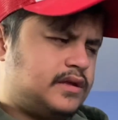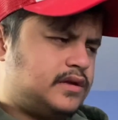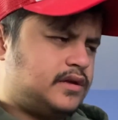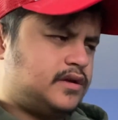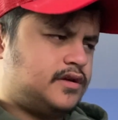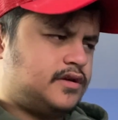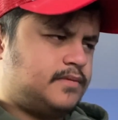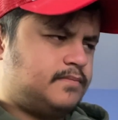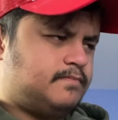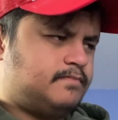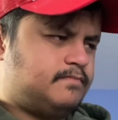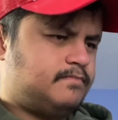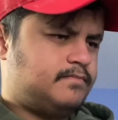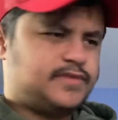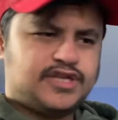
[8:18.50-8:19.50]
Um,
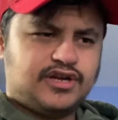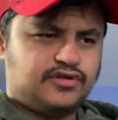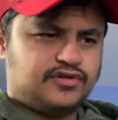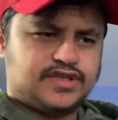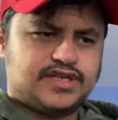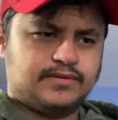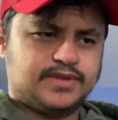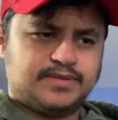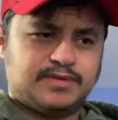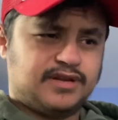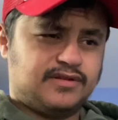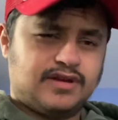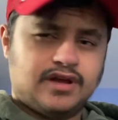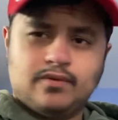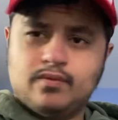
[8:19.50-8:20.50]
Thiago Silva's
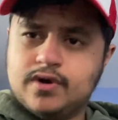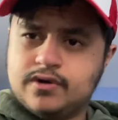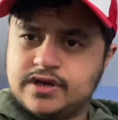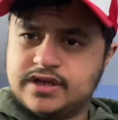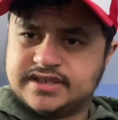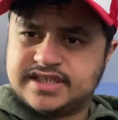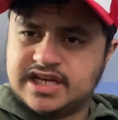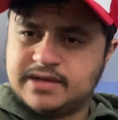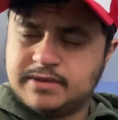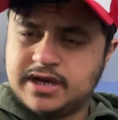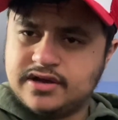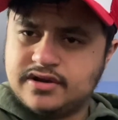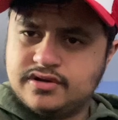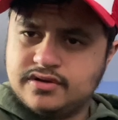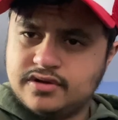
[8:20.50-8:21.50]
been a world-class
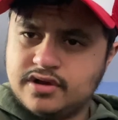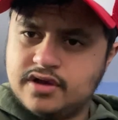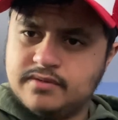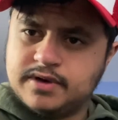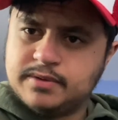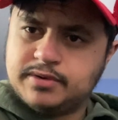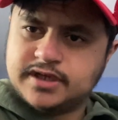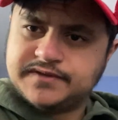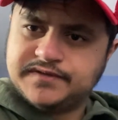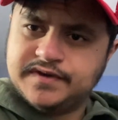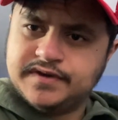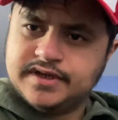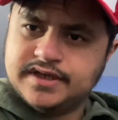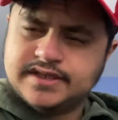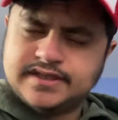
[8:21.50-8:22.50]
centre-back over the past few
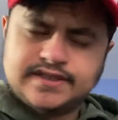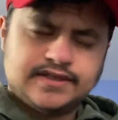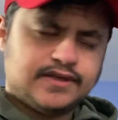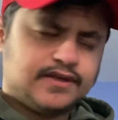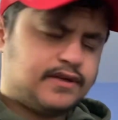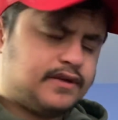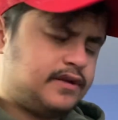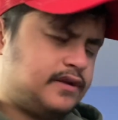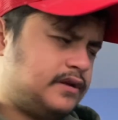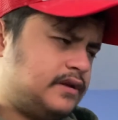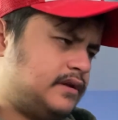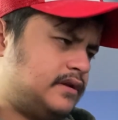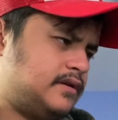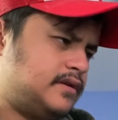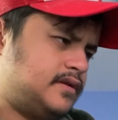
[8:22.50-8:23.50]
years.
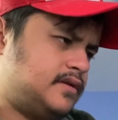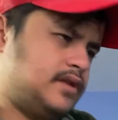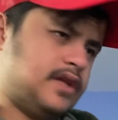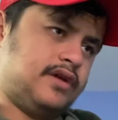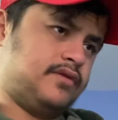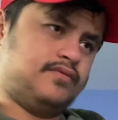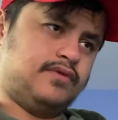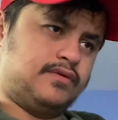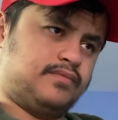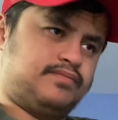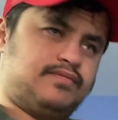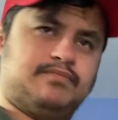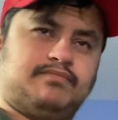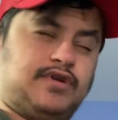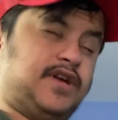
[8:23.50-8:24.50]
Like, well,
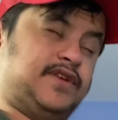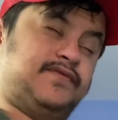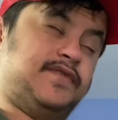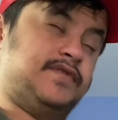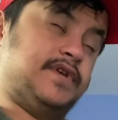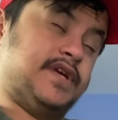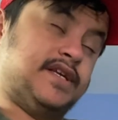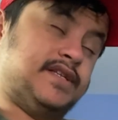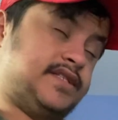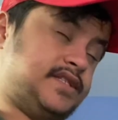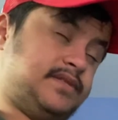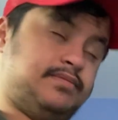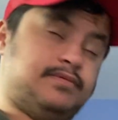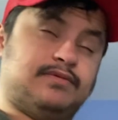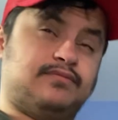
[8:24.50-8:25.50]
past few years. He's
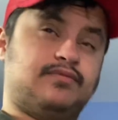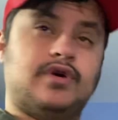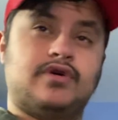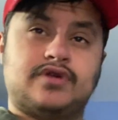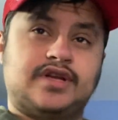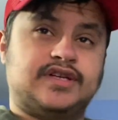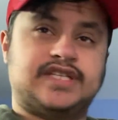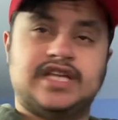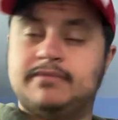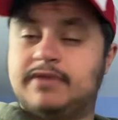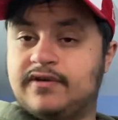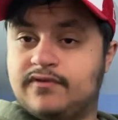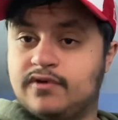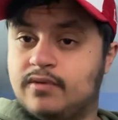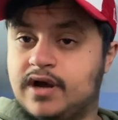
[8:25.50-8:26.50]
been a world-class centre-back
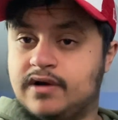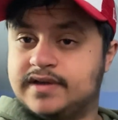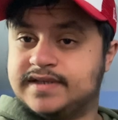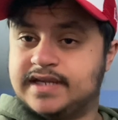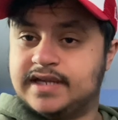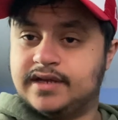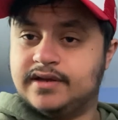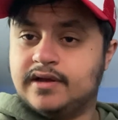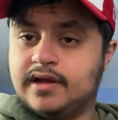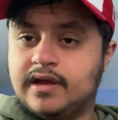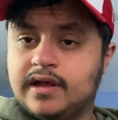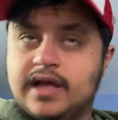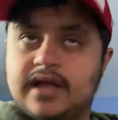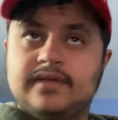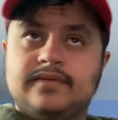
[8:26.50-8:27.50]
for a while, hasn't he?
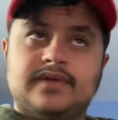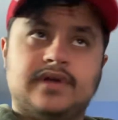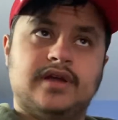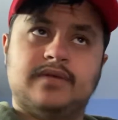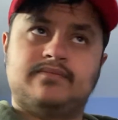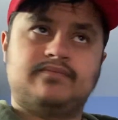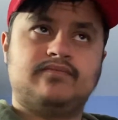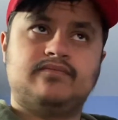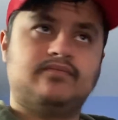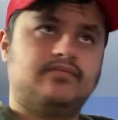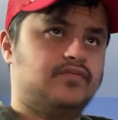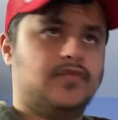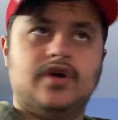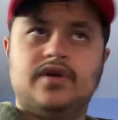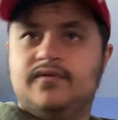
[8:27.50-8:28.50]
Uh,
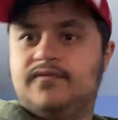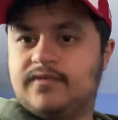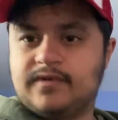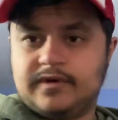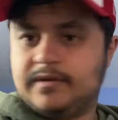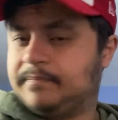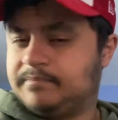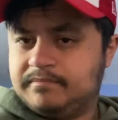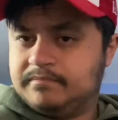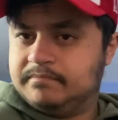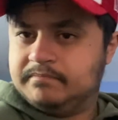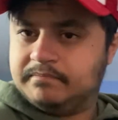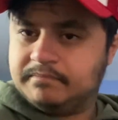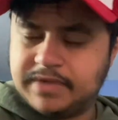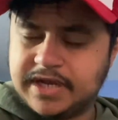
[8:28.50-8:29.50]
known for
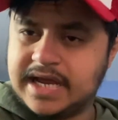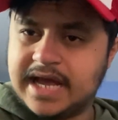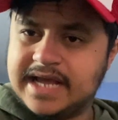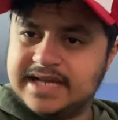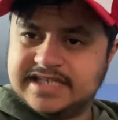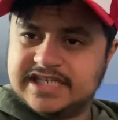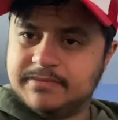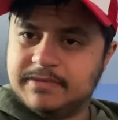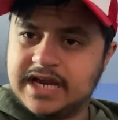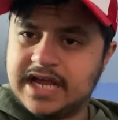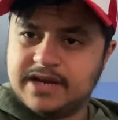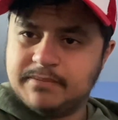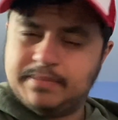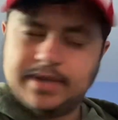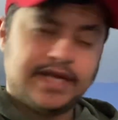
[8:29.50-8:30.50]
being at AC
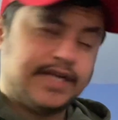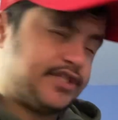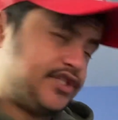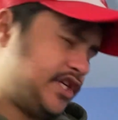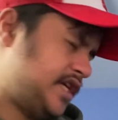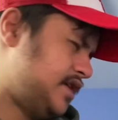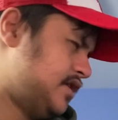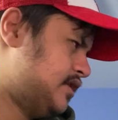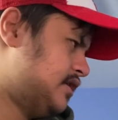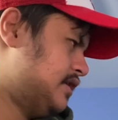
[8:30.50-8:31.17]
Milan and PSG.